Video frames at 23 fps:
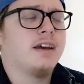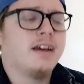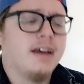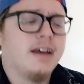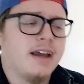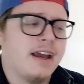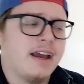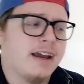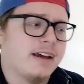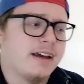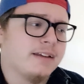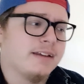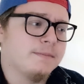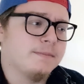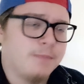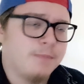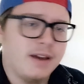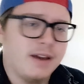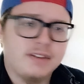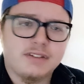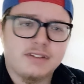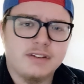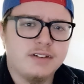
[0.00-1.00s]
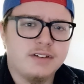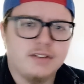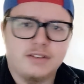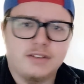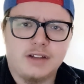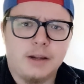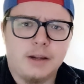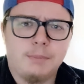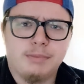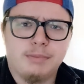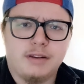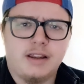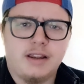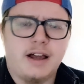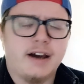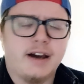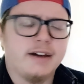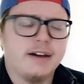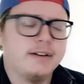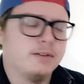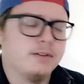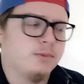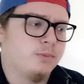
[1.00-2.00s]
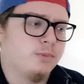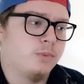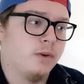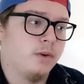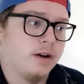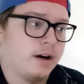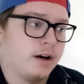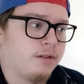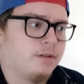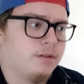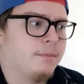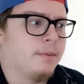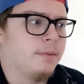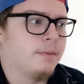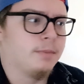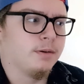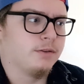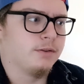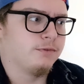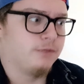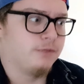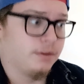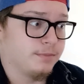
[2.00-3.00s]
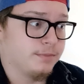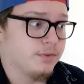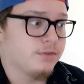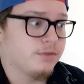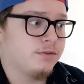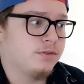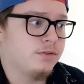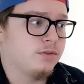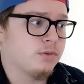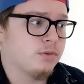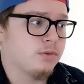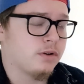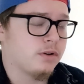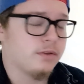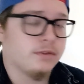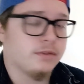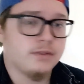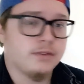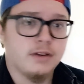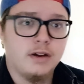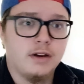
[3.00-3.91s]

and basically just applied what I remembered from those tutorials